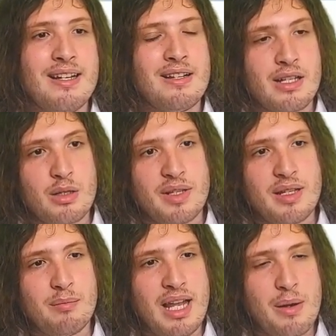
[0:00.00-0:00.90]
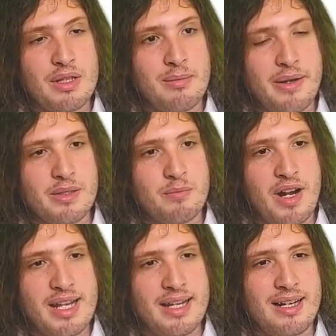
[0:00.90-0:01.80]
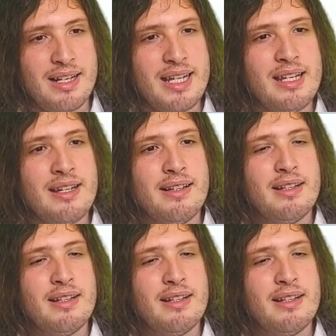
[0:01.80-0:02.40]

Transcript: so that we can play with them algebraically.